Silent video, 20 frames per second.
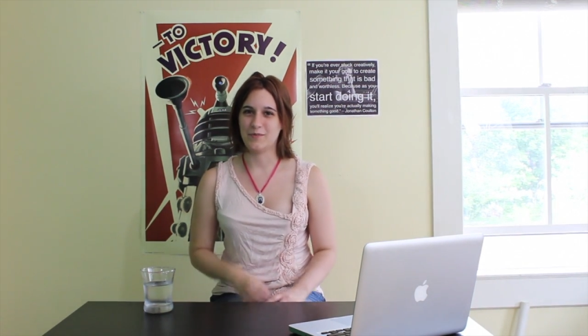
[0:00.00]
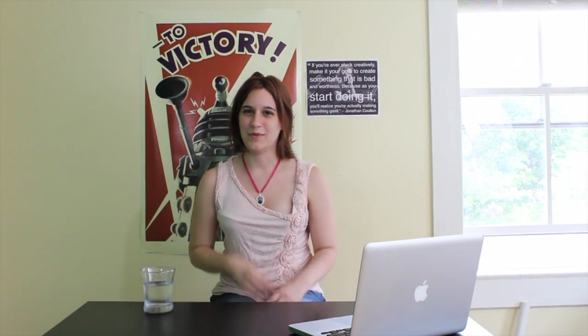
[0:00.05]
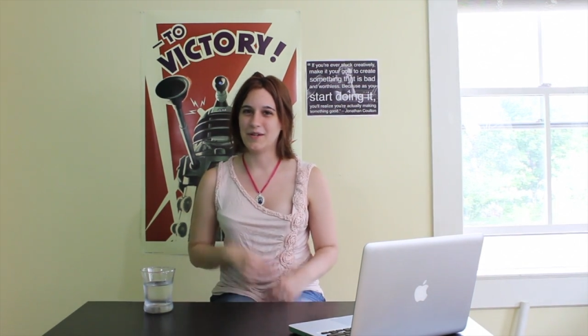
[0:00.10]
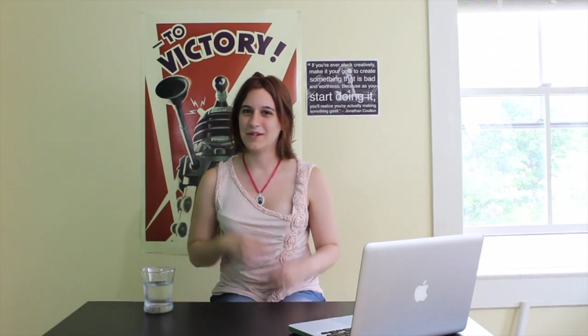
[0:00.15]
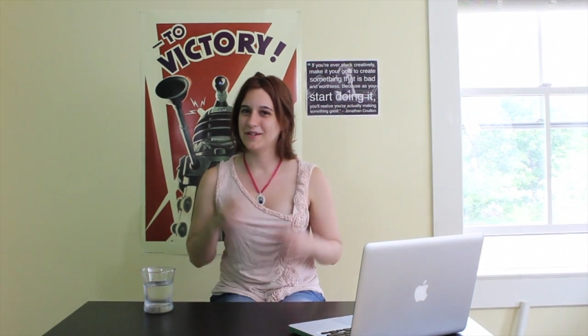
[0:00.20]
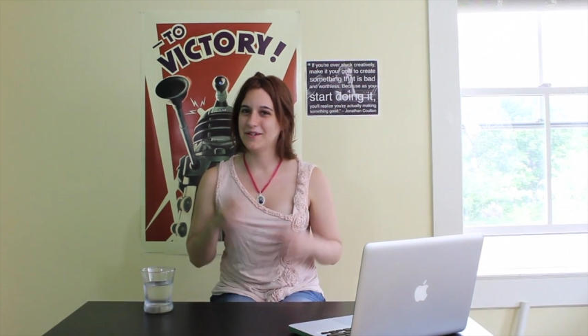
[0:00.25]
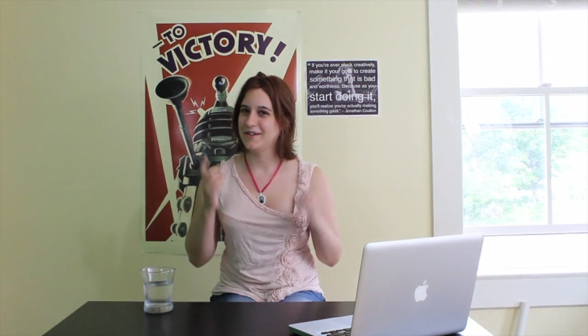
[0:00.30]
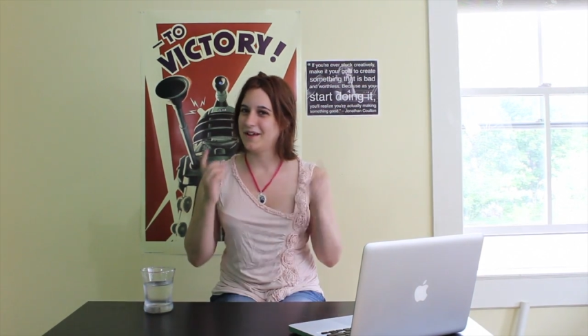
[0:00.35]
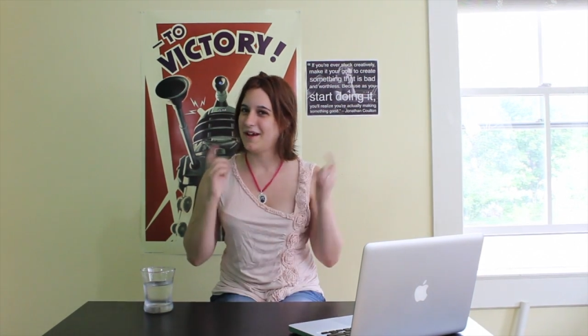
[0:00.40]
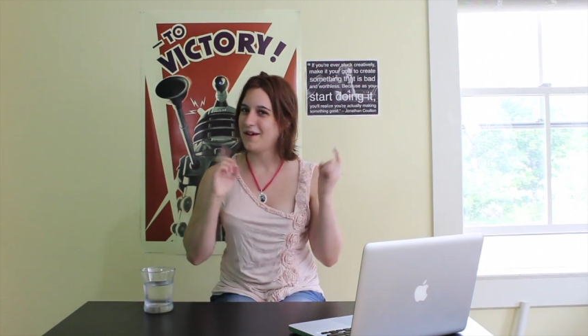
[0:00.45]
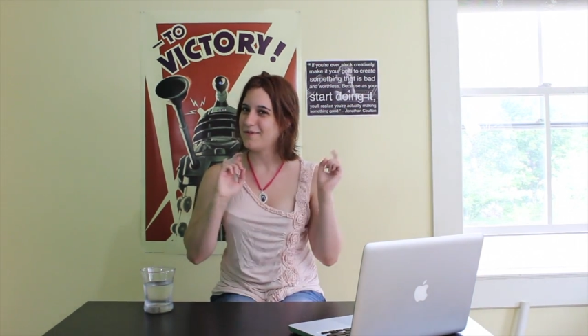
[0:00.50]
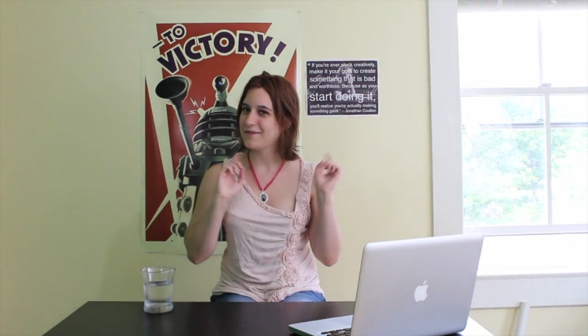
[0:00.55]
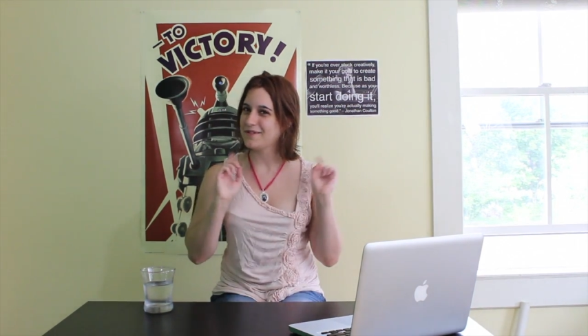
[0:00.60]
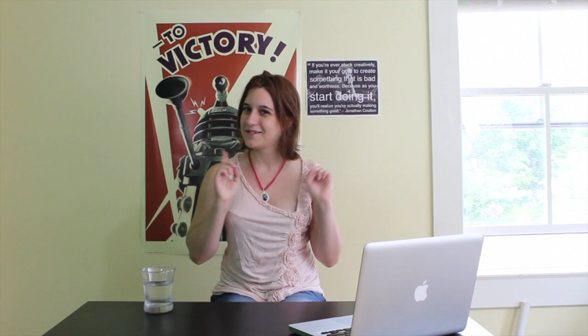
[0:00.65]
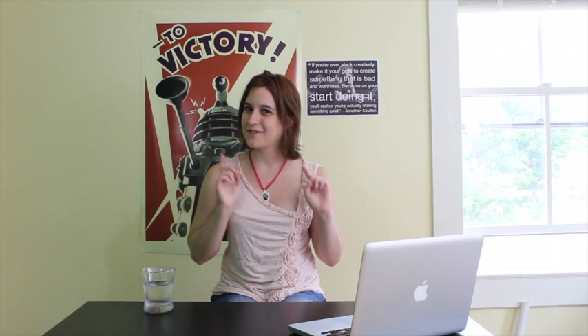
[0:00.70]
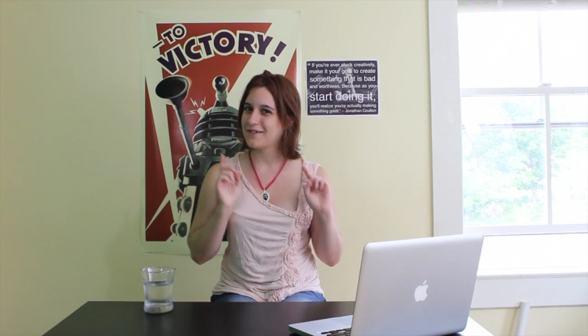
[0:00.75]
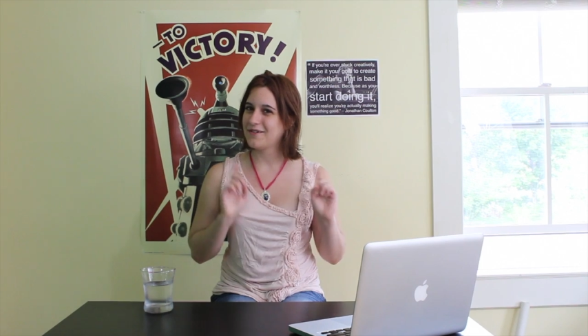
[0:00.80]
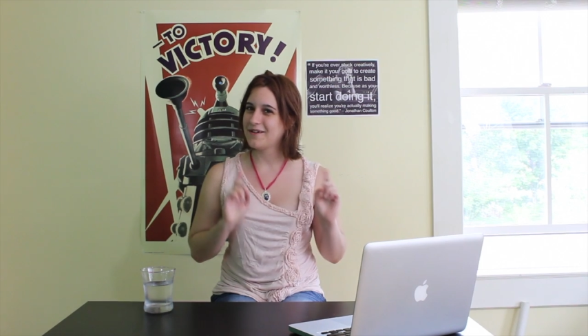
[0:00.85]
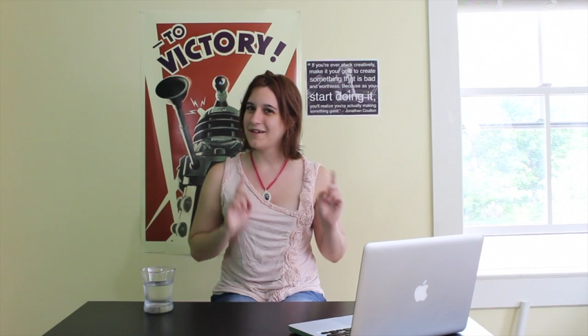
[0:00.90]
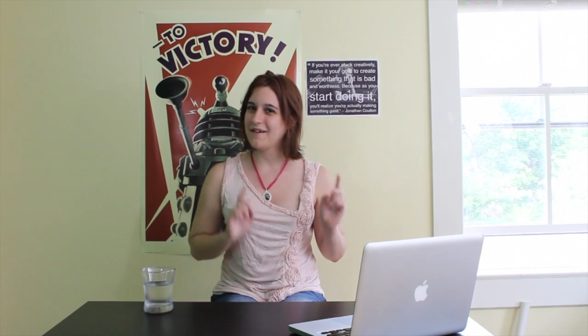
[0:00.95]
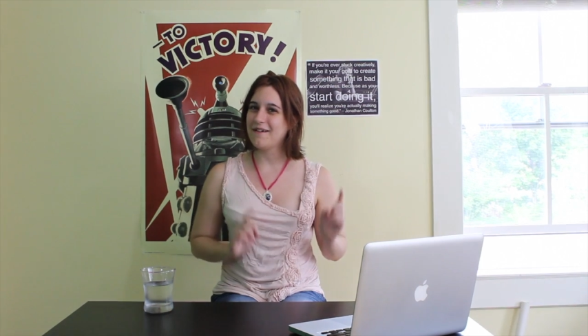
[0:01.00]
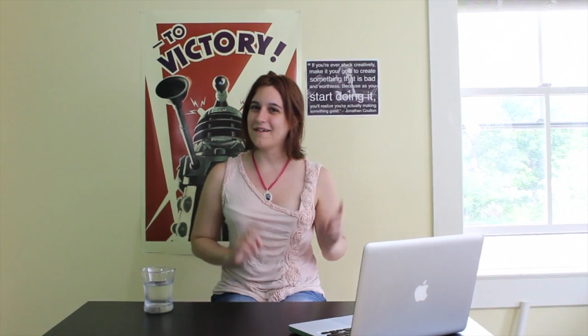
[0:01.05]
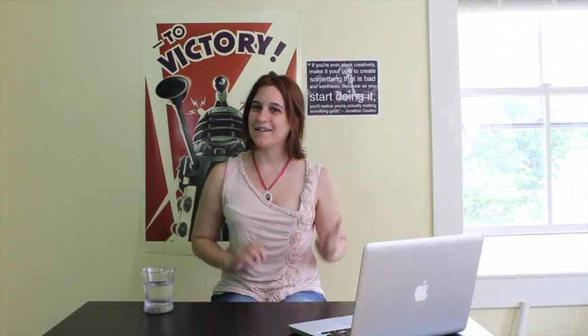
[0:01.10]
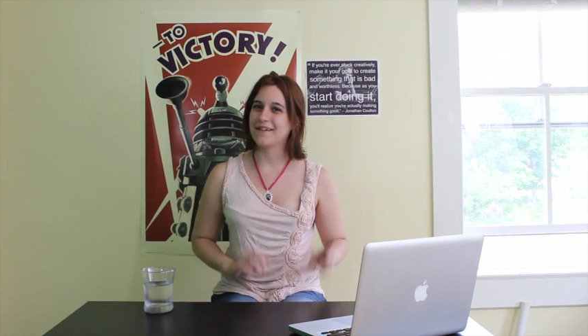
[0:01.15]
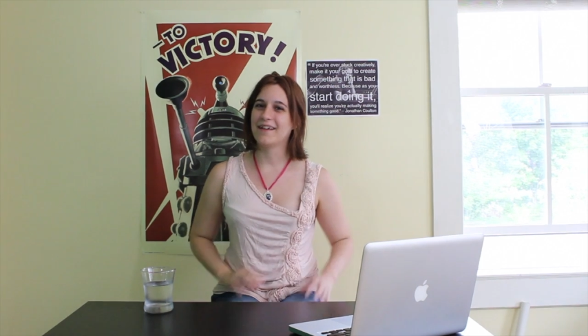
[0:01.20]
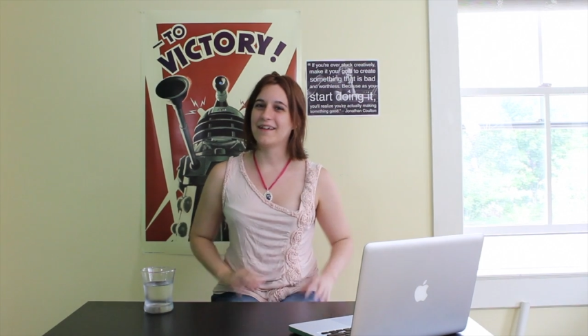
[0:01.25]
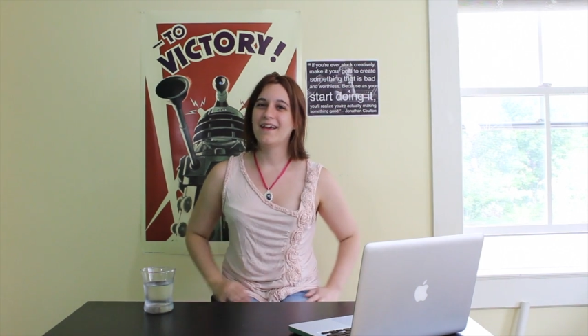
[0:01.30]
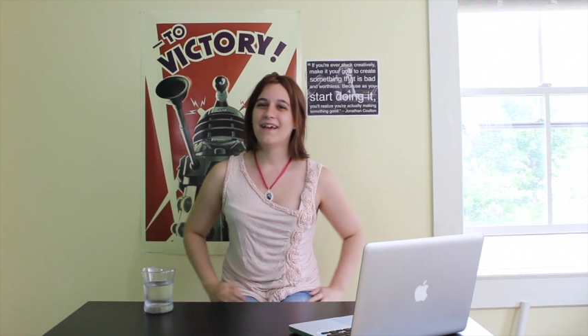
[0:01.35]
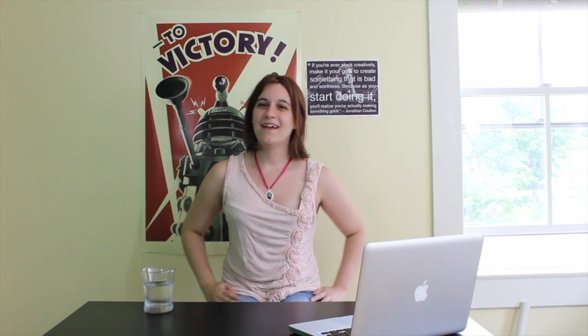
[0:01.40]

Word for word: better now what's going on,